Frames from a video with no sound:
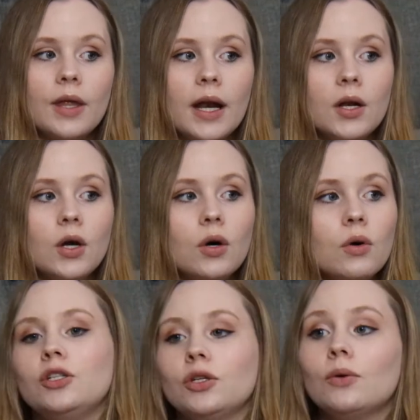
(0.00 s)
that I know
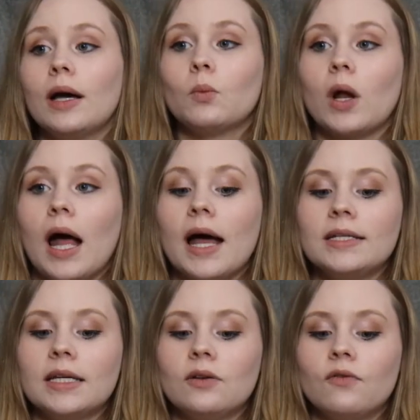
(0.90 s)
do, and what I
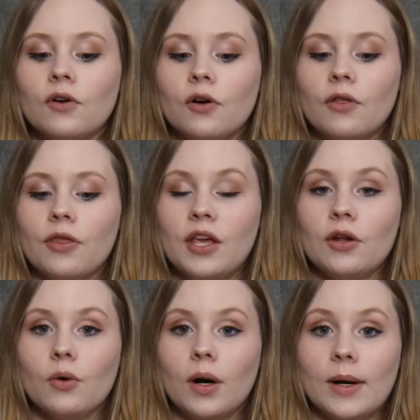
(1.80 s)
did for
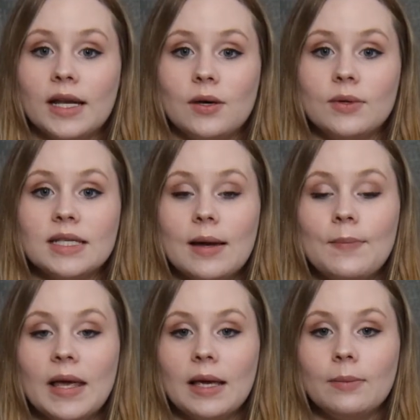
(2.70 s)
Theodore when he was a
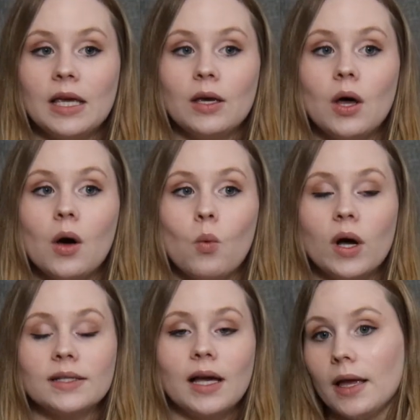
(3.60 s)
baby,
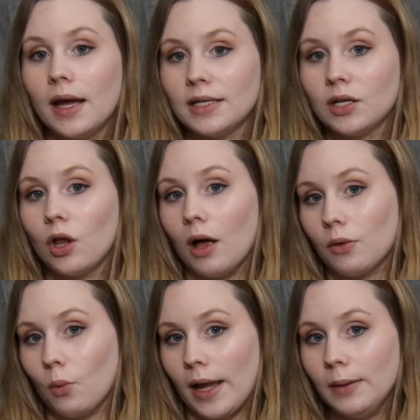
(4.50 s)
was I did cloth
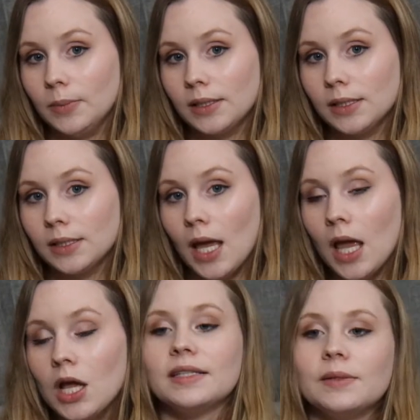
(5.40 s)
wipes.
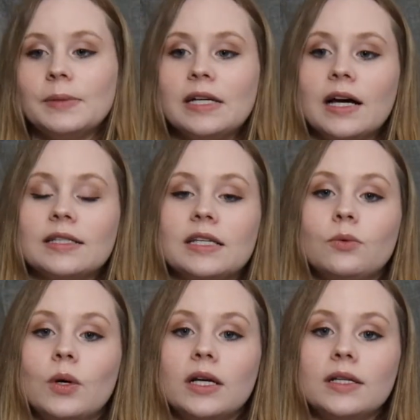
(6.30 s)
This is because he
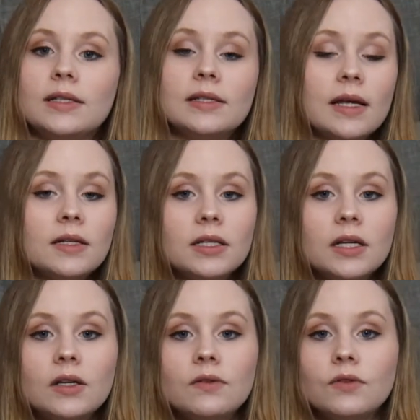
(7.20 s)
was
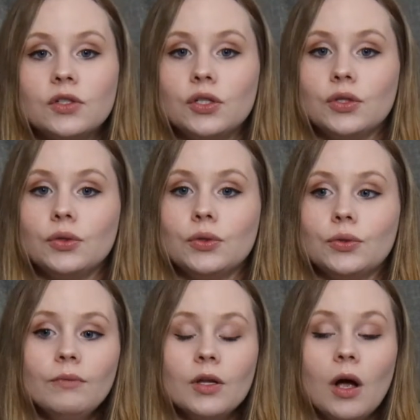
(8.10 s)
sensitive
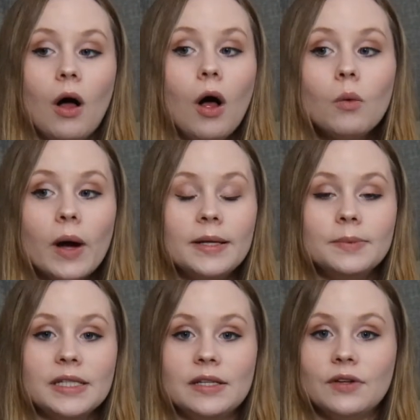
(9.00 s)
to all
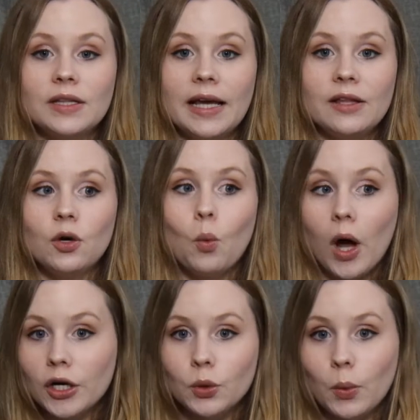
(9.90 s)
wipes, even like the
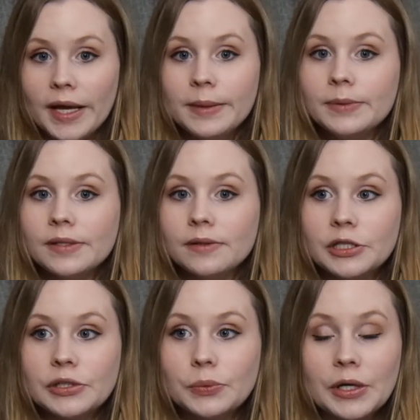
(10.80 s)
water wipes,
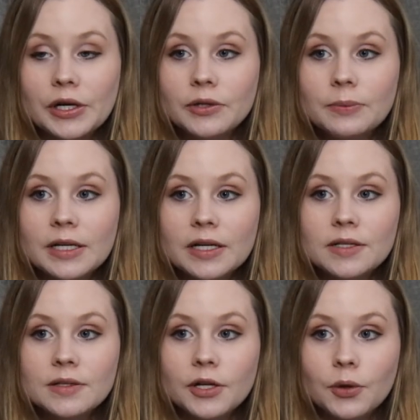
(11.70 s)
which is weird
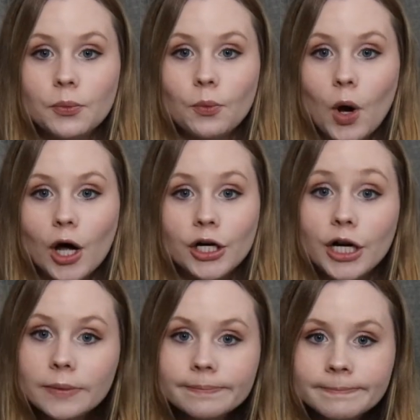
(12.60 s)
because they're
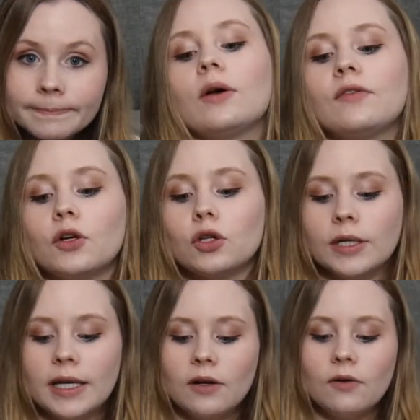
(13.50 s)
water. So if you're
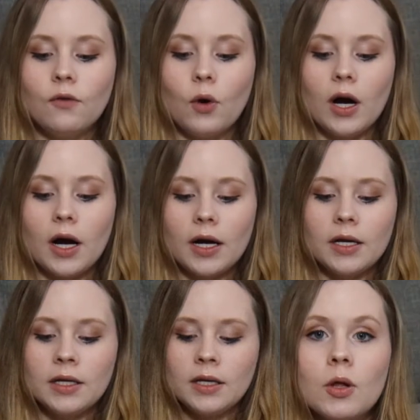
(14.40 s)
looking for
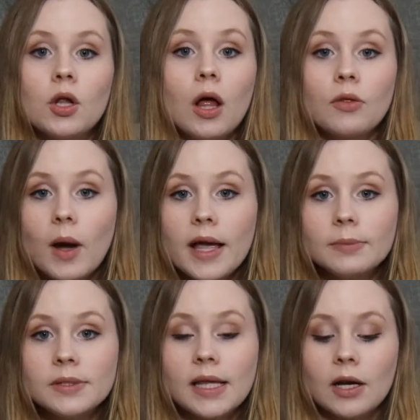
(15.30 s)
cloth
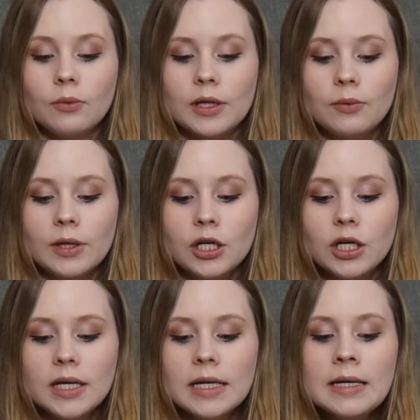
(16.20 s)
wipes that are really, really
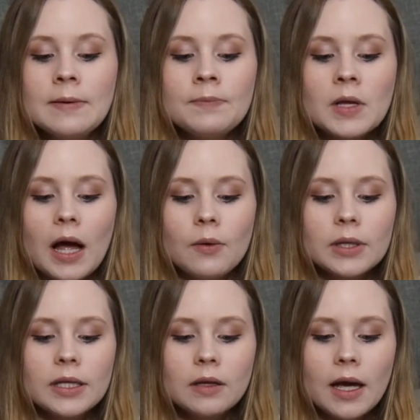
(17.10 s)
good, I
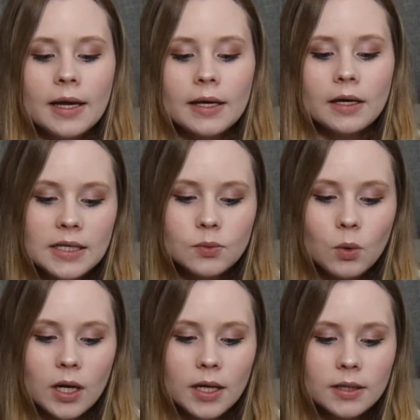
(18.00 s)
really like these
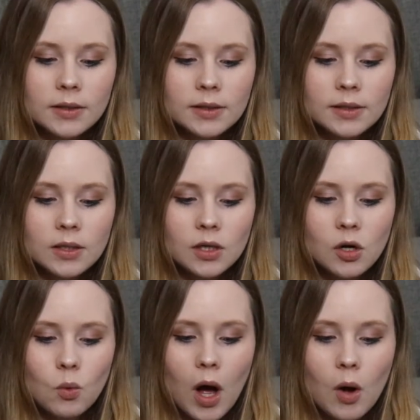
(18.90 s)
ones,
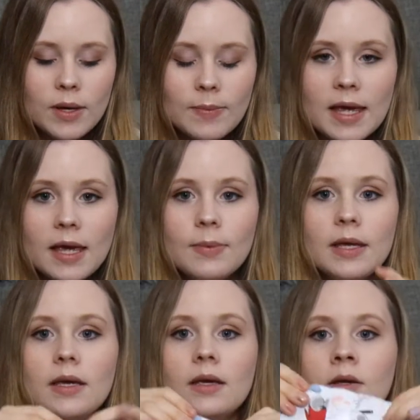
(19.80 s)
Kawaii
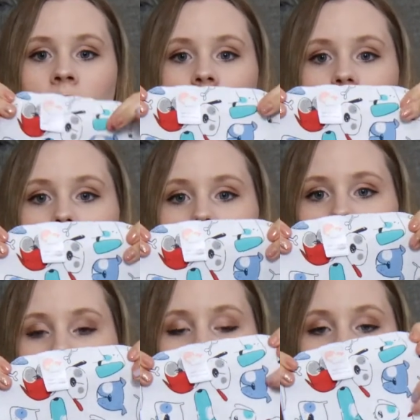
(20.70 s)
Baby. They have
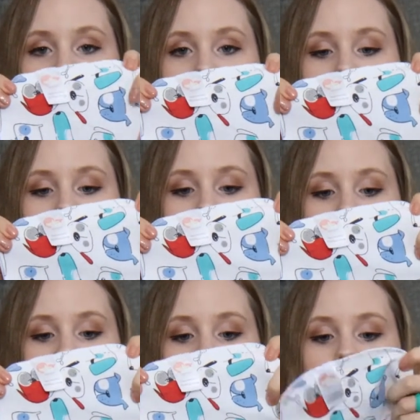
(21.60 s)
little patterns on
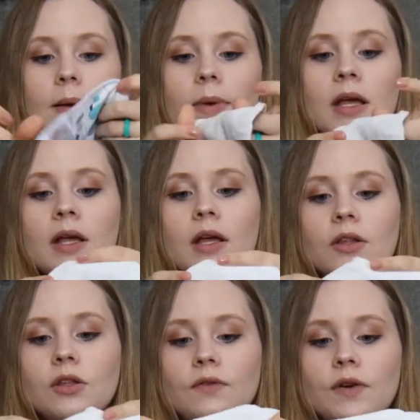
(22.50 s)
them.
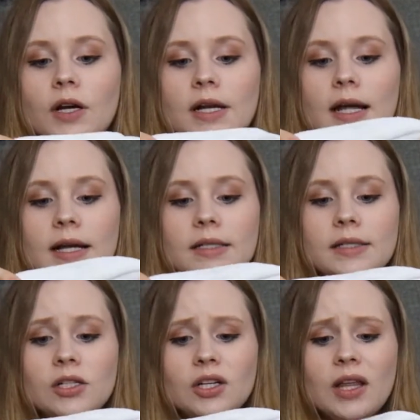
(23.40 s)
They're very nice.
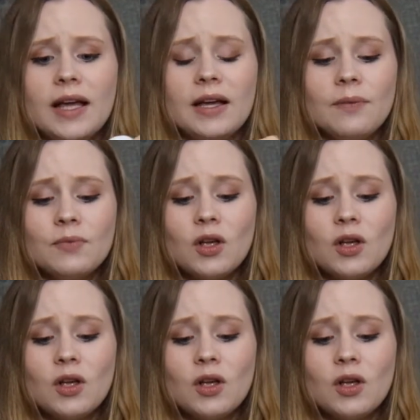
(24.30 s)
They're like,